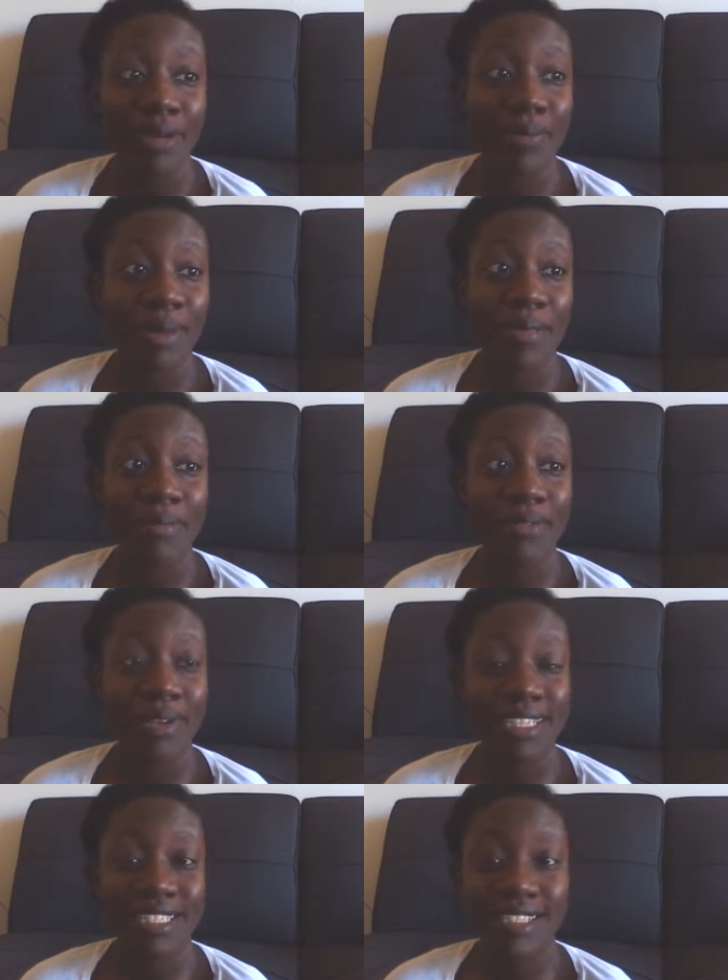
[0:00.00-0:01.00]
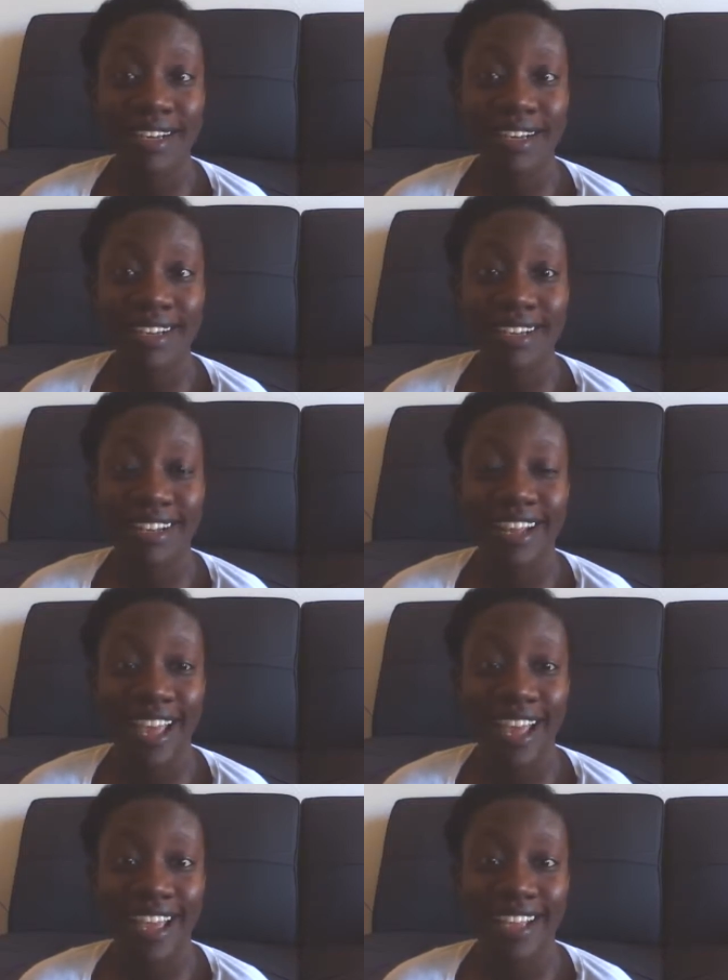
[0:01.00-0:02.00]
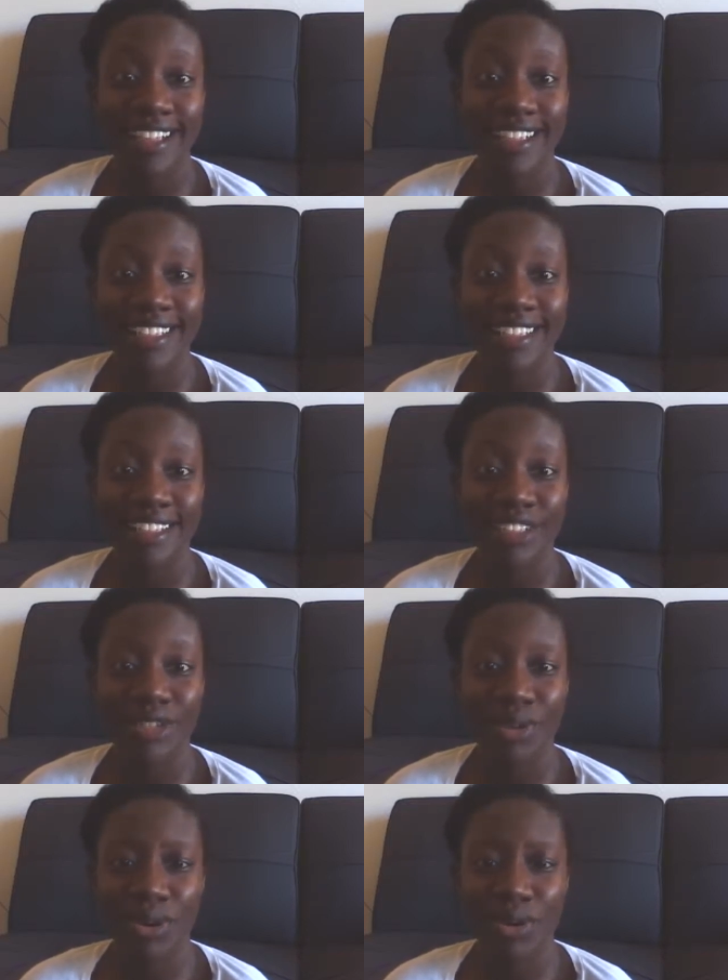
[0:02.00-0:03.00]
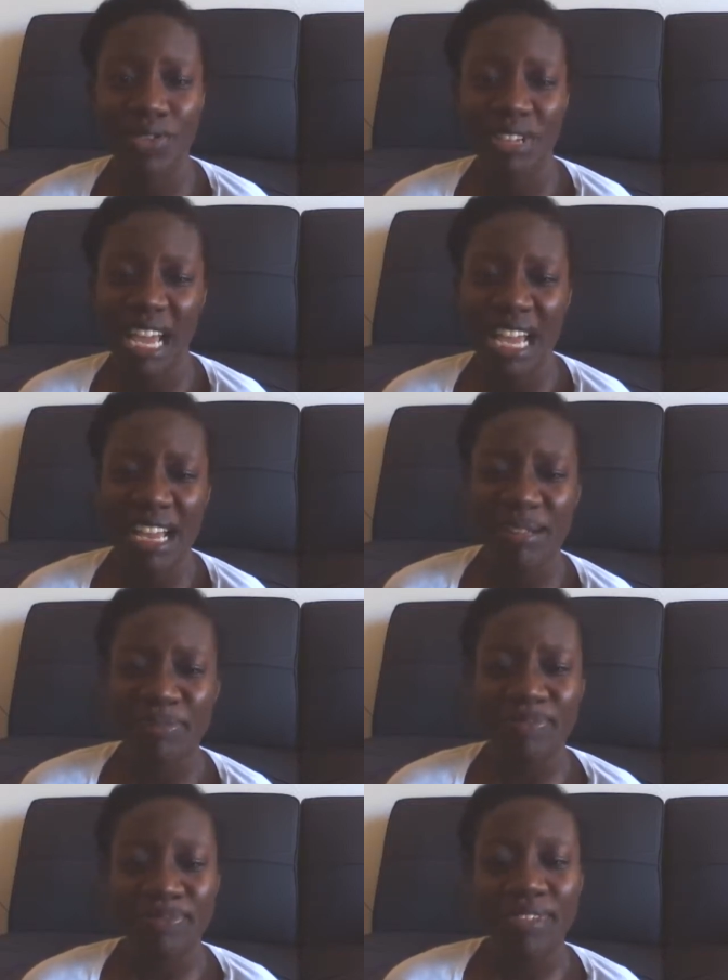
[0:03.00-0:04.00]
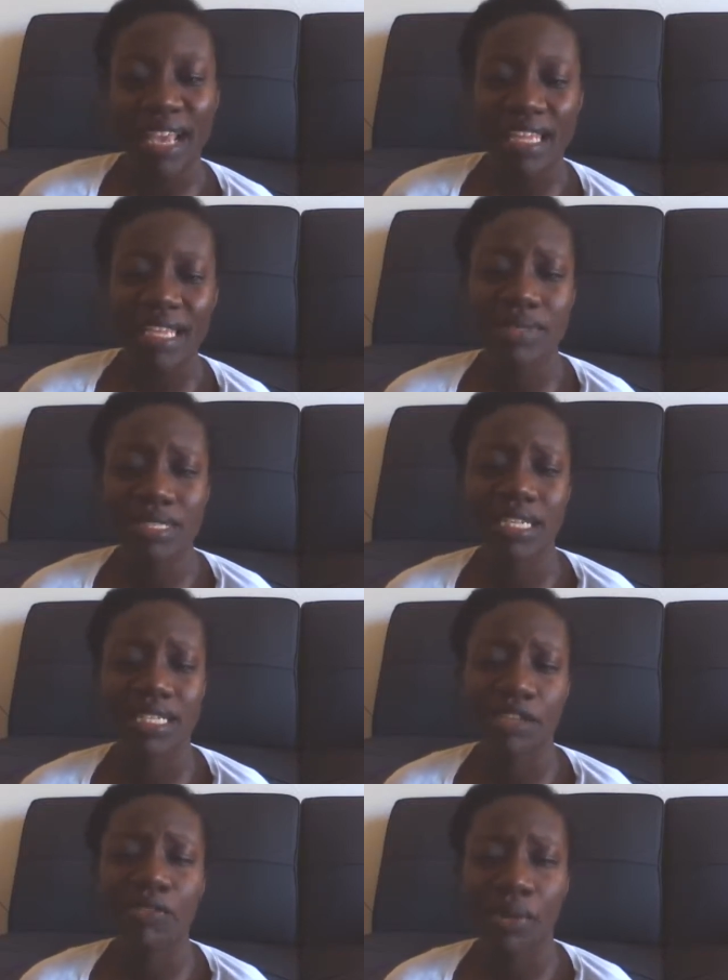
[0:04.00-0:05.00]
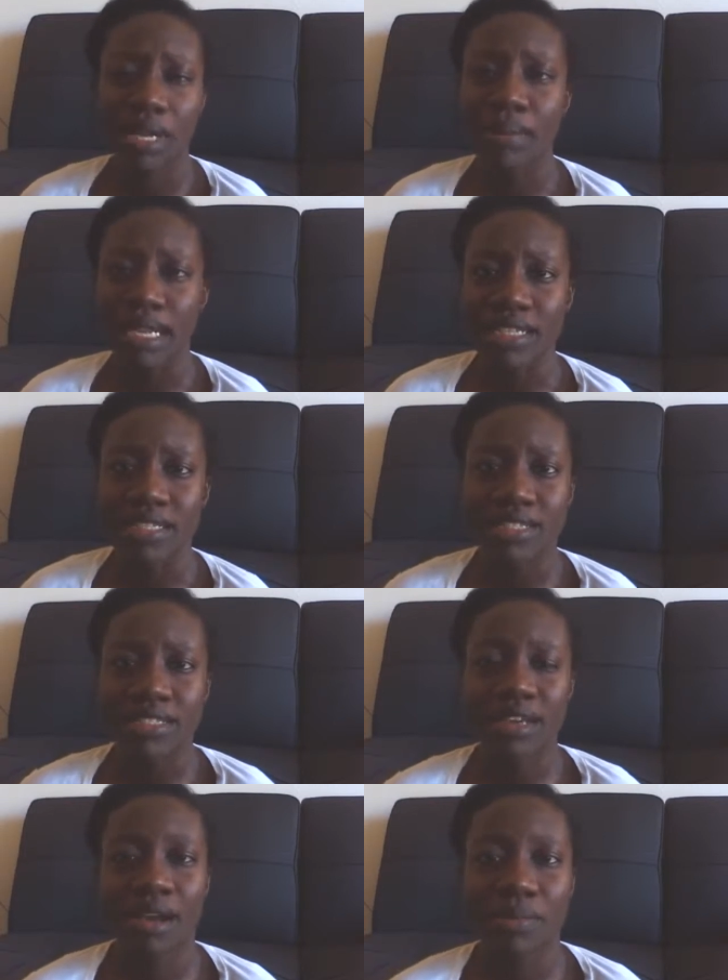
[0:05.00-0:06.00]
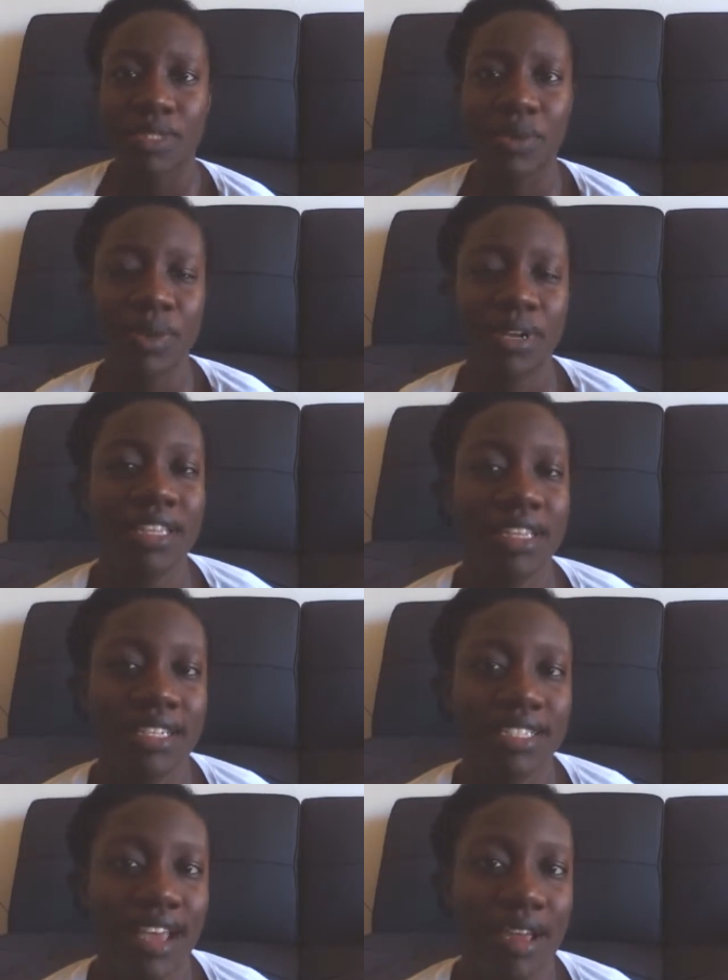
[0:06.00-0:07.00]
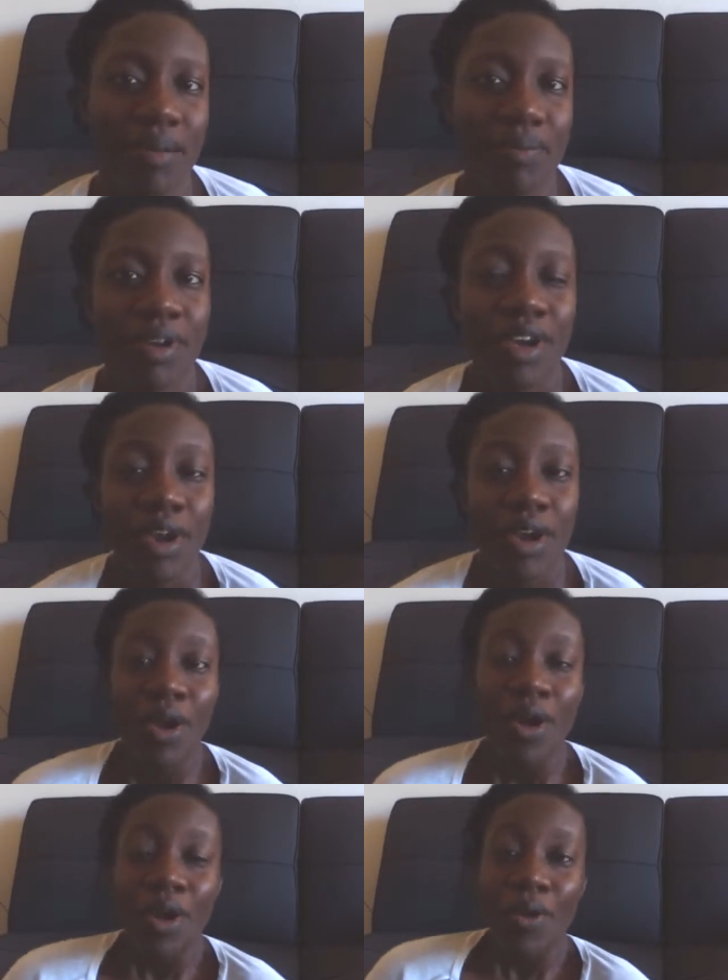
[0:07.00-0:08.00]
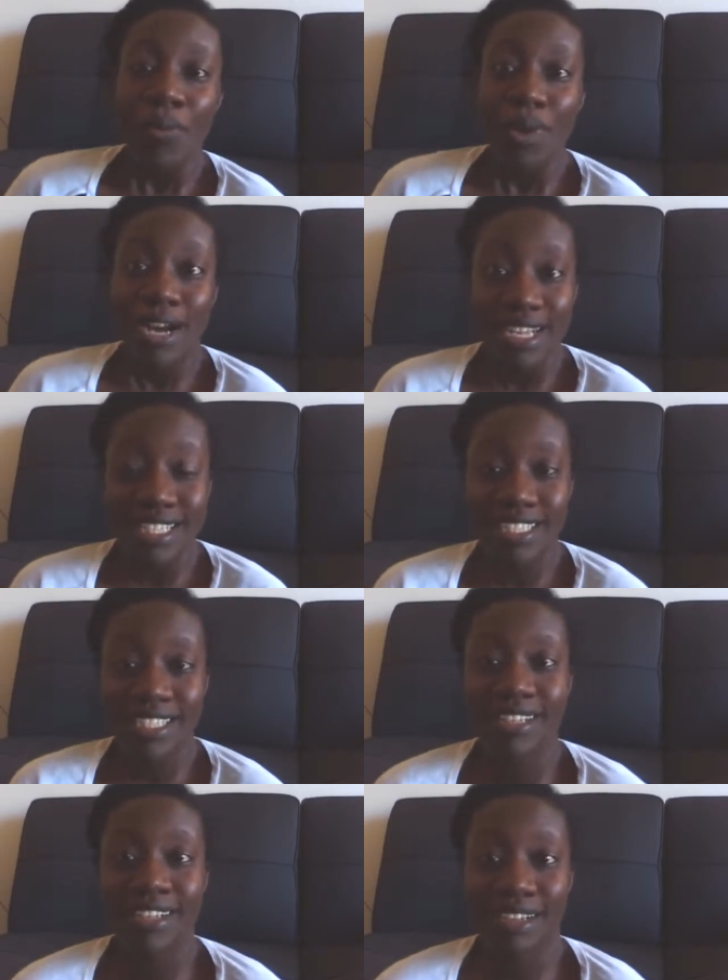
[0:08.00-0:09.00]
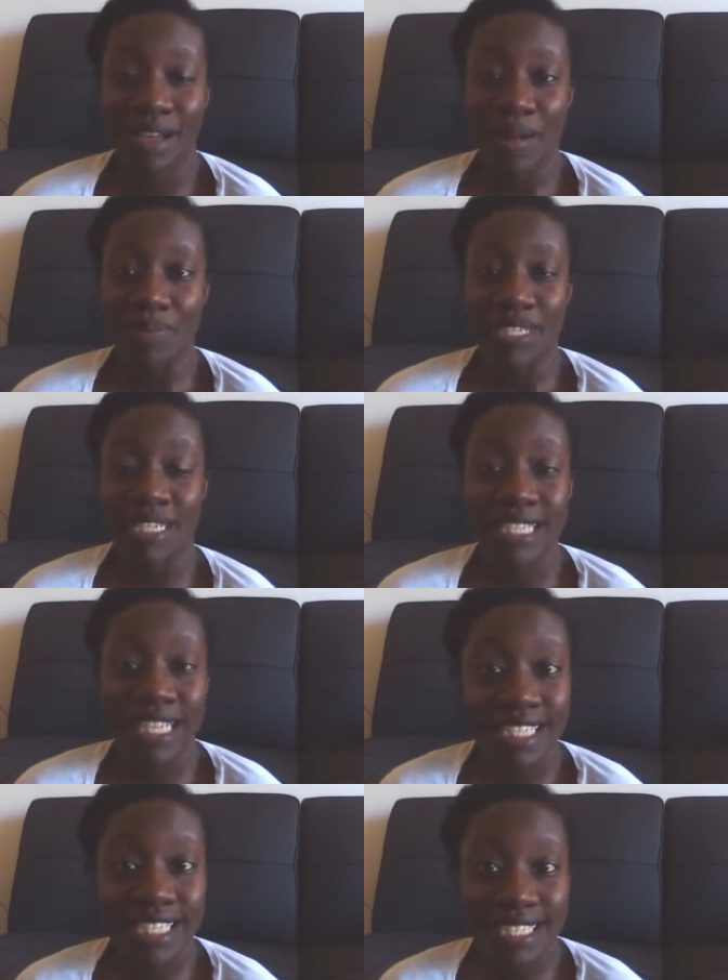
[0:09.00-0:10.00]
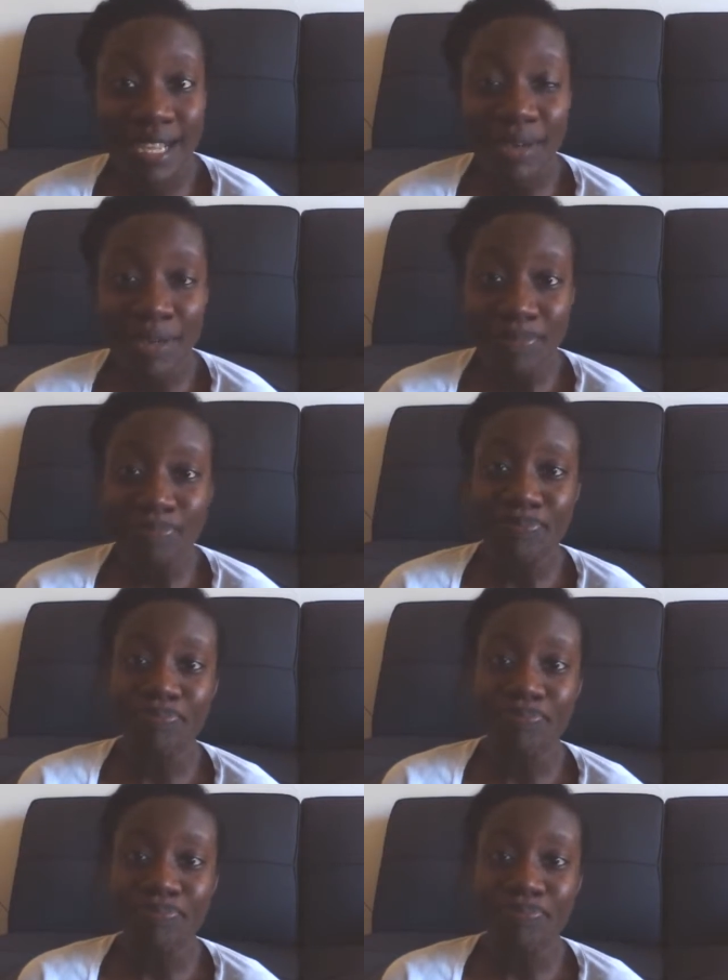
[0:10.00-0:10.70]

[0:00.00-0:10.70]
way before the sun and drove like, I think it was less than 40 minutes to where the exam was, to the testing center.